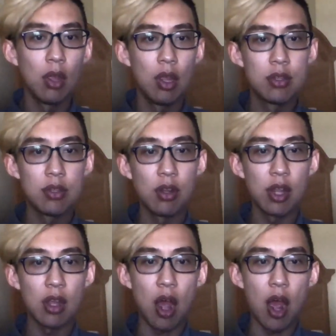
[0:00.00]
Is there
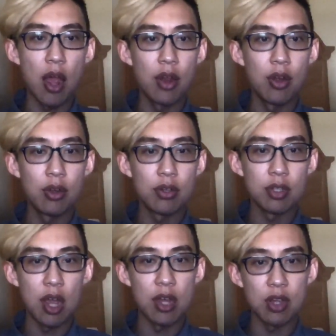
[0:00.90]
like a higher /
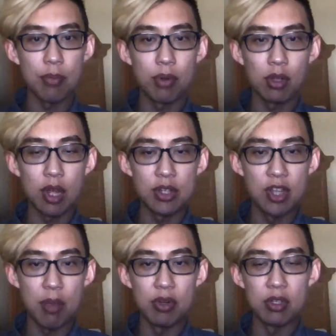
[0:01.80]
upper class
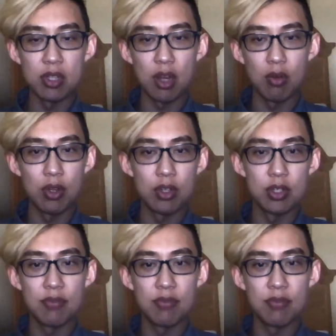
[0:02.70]
Japanese language?